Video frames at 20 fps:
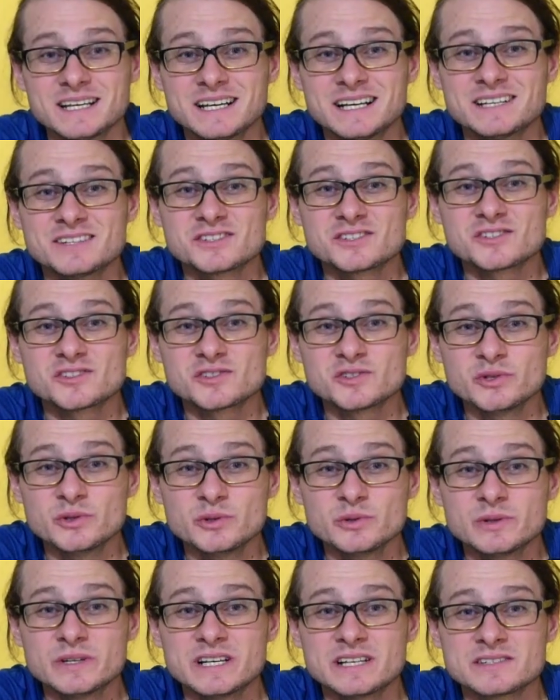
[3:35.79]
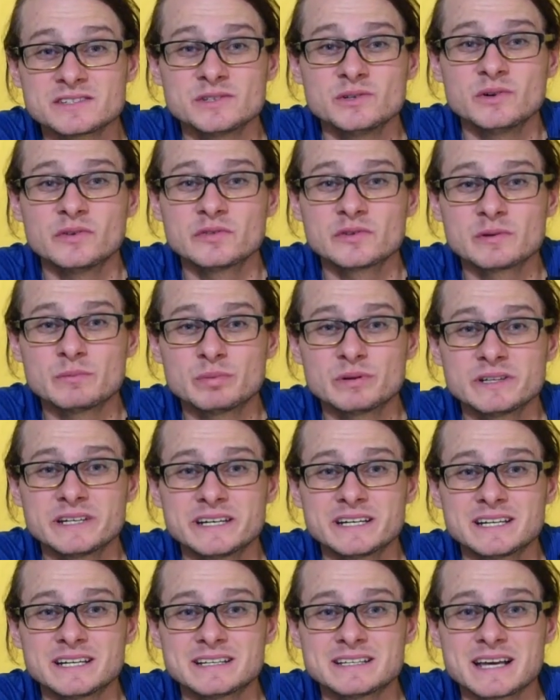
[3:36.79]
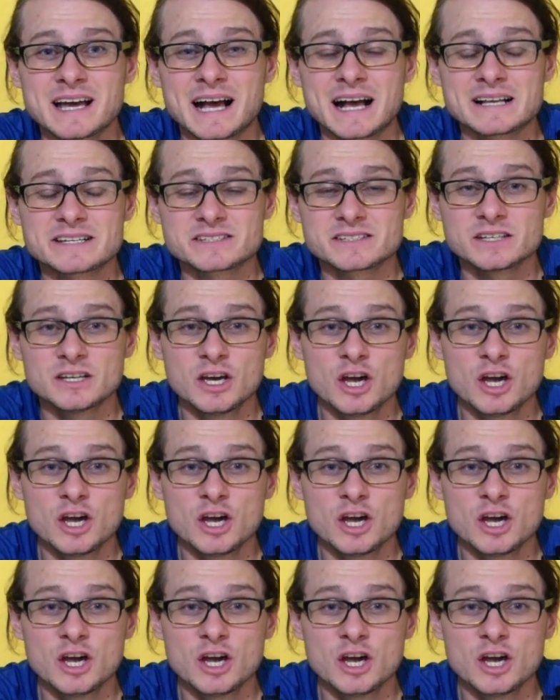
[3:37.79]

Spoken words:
As soon as you've completed a task,